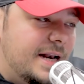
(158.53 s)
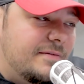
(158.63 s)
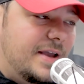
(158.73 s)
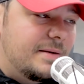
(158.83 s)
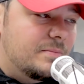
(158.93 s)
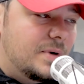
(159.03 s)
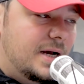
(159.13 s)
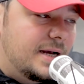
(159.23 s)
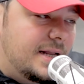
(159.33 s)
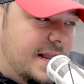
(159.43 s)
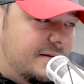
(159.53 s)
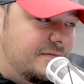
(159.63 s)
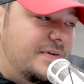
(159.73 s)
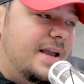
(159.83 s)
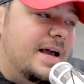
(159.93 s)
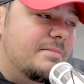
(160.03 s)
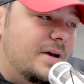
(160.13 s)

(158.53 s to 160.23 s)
I've had NFAB.